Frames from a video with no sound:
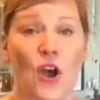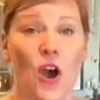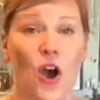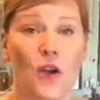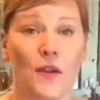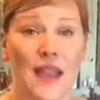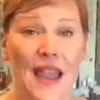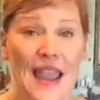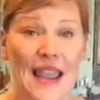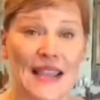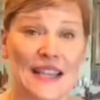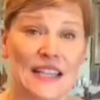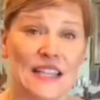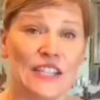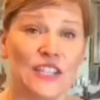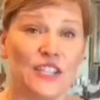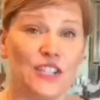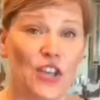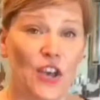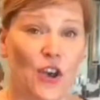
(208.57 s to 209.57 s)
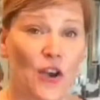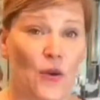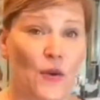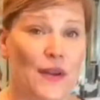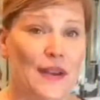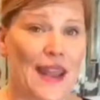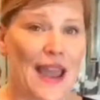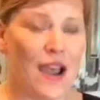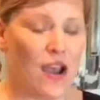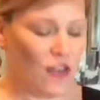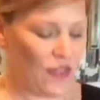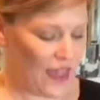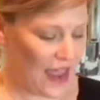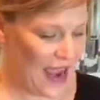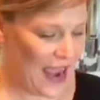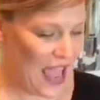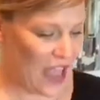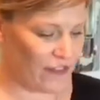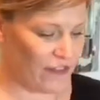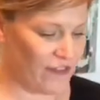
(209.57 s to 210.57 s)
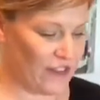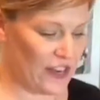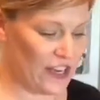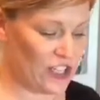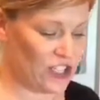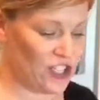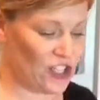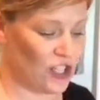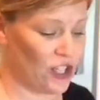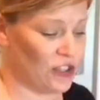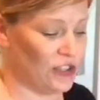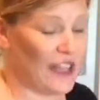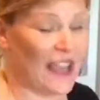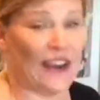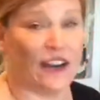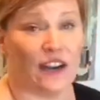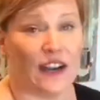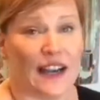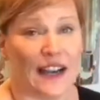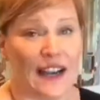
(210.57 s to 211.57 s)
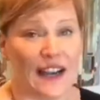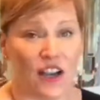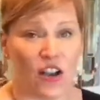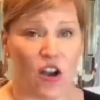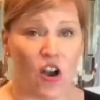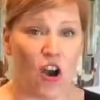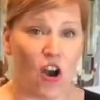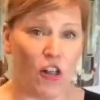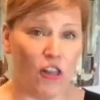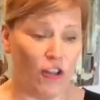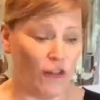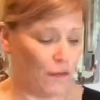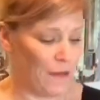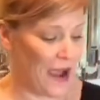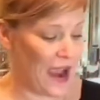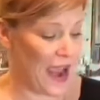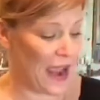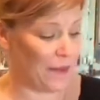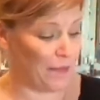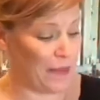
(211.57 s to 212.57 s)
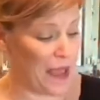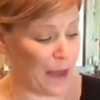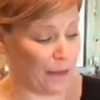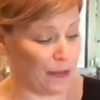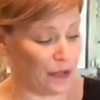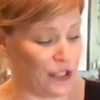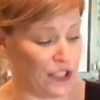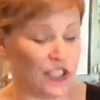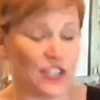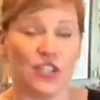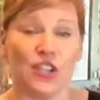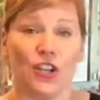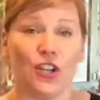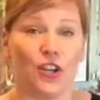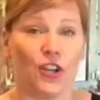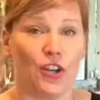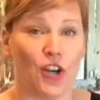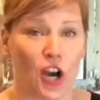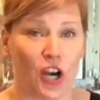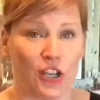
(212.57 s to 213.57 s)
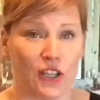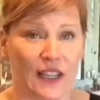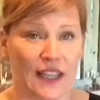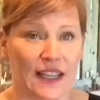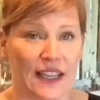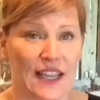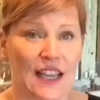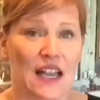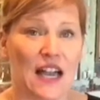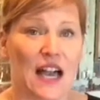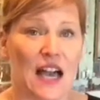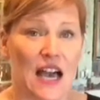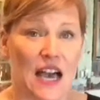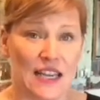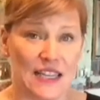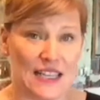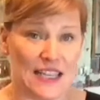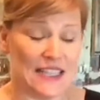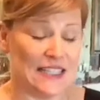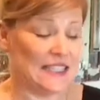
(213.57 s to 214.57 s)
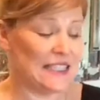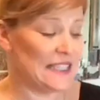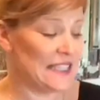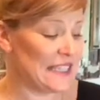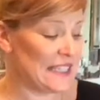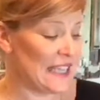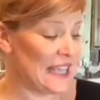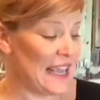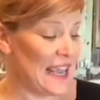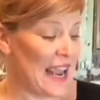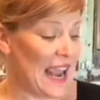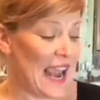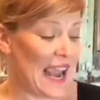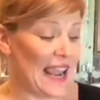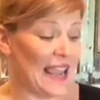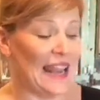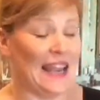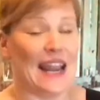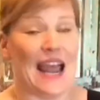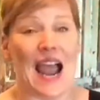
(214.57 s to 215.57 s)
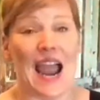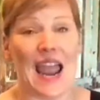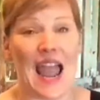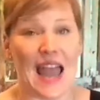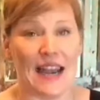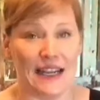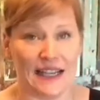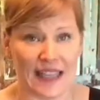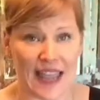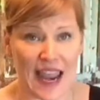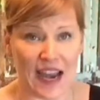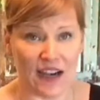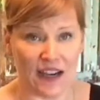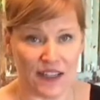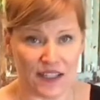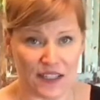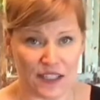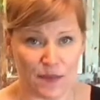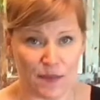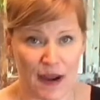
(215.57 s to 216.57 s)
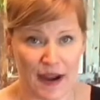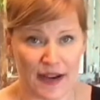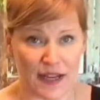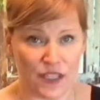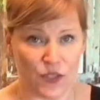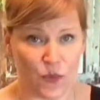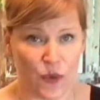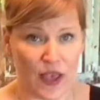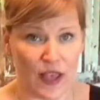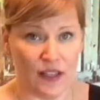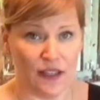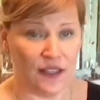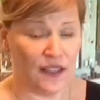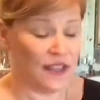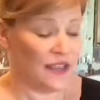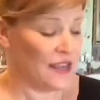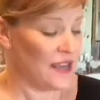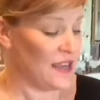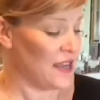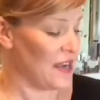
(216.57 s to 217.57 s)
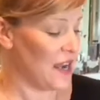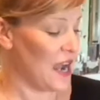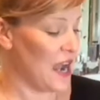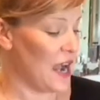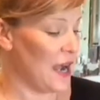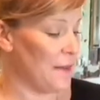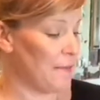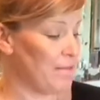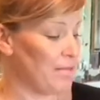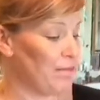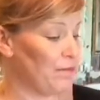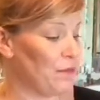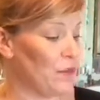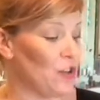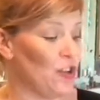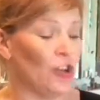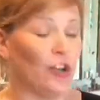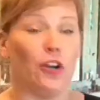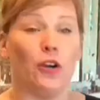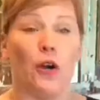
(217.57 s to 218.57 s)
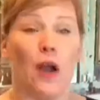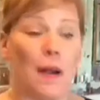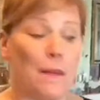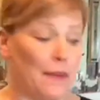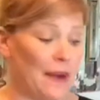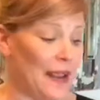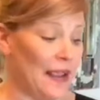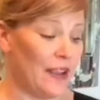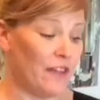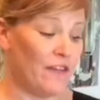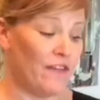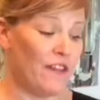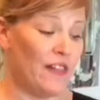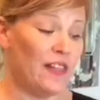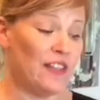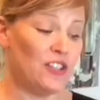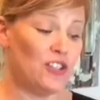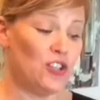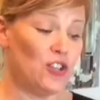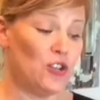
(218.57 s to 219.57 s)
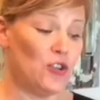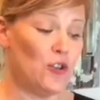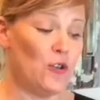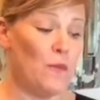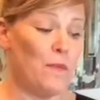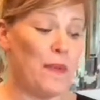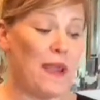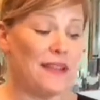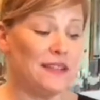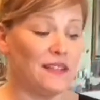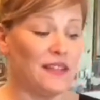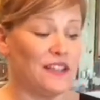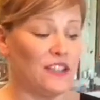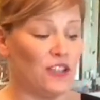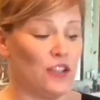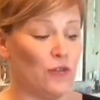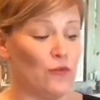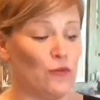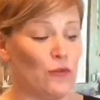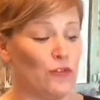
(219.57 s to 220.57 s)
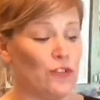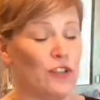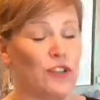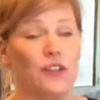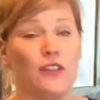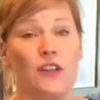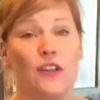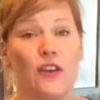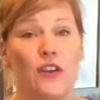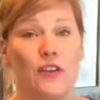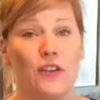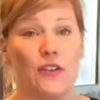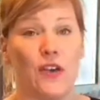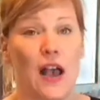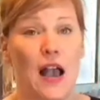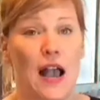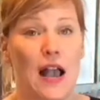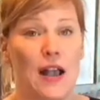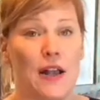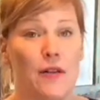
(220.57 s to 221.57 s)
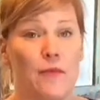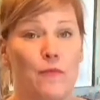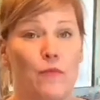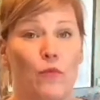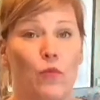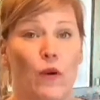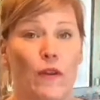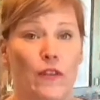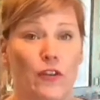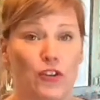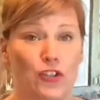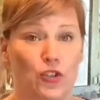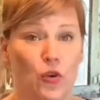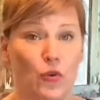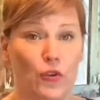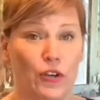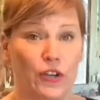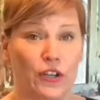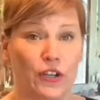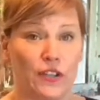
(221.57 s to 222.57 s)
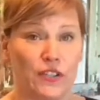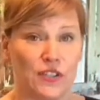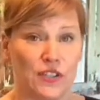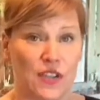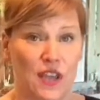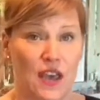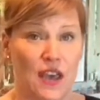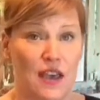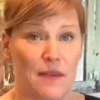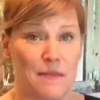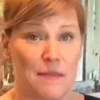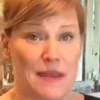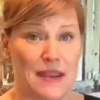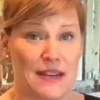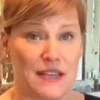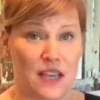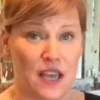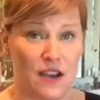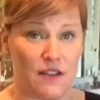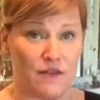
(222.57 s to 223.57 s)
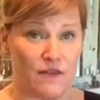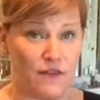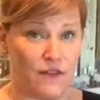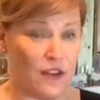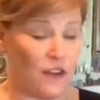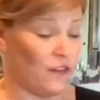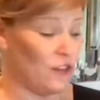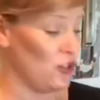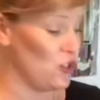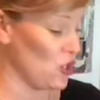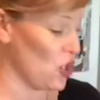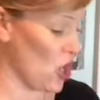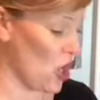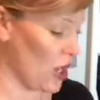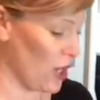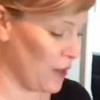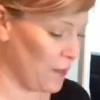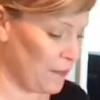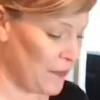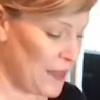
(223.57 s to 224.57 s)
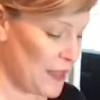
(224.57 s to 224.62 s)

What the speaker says: Okay, so now that I have finished layering all of my peppers, garlic, onions, and I added carrots to mine as well. I'm gonna fill it to basically to the where the shoulders meet of the jar,